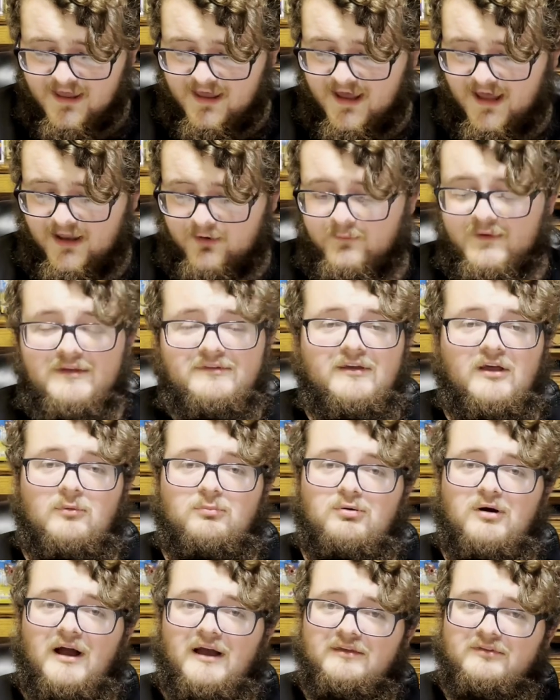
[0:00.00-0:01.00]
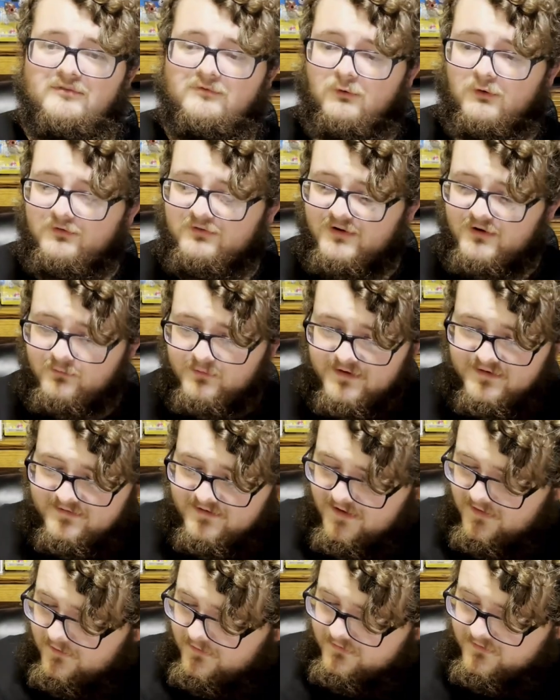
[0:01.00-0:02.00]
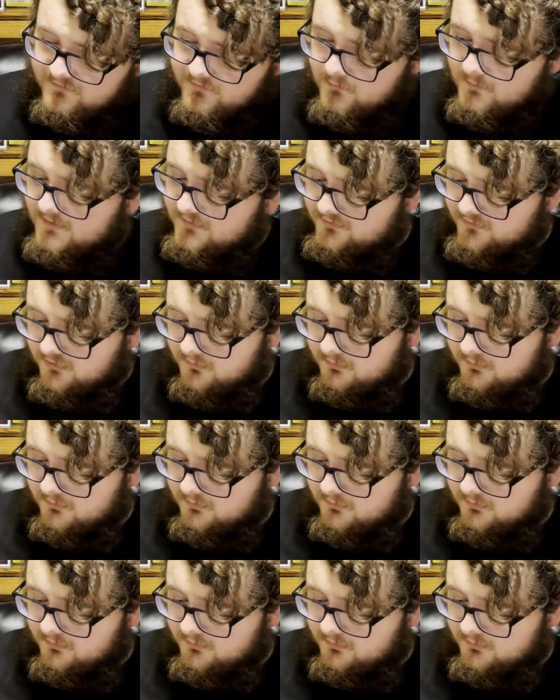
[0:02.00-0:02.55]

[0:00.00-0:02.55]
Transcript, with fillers: at retail price, forcing resellers of original